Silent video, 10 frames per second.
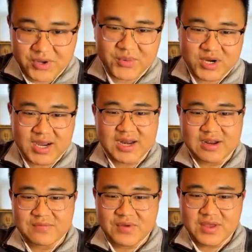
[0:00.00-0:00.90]
we're kind
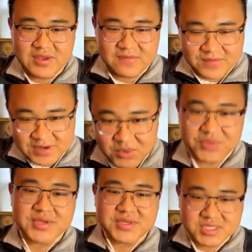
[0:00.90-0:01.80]
of fitting
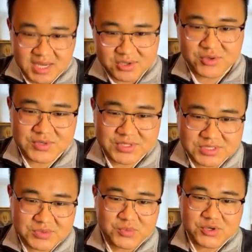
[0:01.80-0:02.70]
within
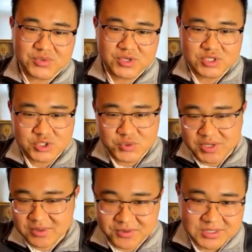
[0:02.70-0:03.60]
secularism we're, we're
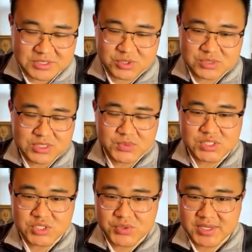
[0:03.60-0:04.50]
doing the things that we're supposed to be
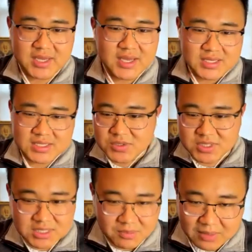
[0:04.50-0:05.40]
doing
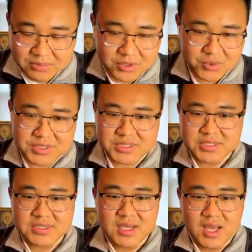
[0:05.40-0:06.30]
using the public
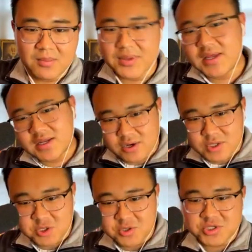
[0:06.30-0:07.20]
reason but then in our
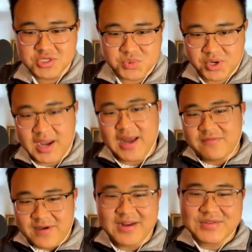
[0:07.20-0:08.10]
churches we're kind of
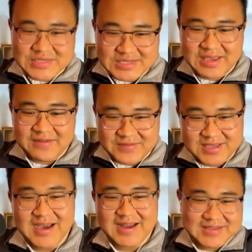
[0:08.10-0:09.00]
finally safe to
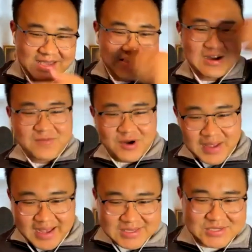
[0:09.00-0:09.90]
kind of take off our
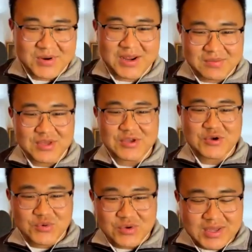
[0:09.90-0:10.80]
mask right and be
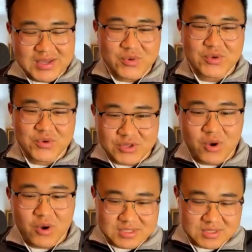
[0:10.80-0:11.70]
who we really
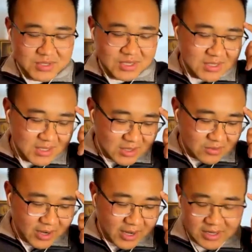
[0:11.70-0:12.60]
want to be
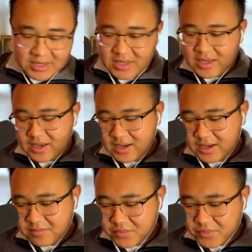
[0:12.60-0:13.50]
right
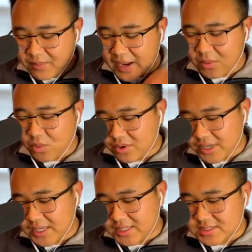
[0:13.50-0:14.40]
um, my
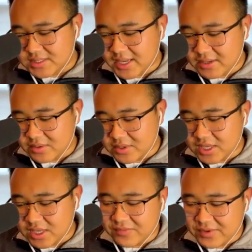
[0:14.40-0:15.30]
worry is that
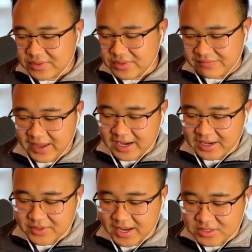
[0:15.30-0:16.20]
given the
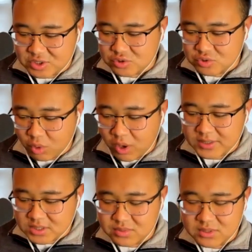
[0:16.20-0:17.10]
fact that i do
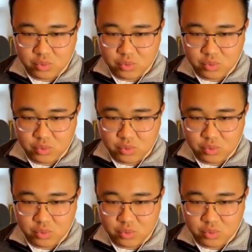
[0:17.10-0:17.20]
want to be a